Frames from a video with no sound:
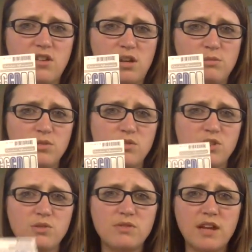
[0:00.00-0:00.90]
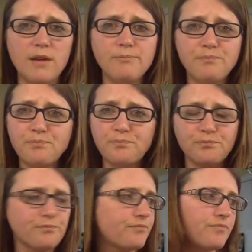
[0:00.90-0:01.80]
almost used up.
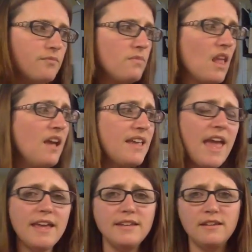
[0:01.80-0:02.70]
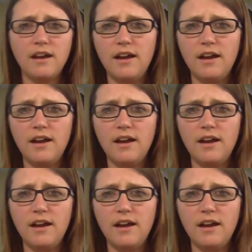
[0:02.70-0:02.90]
Again,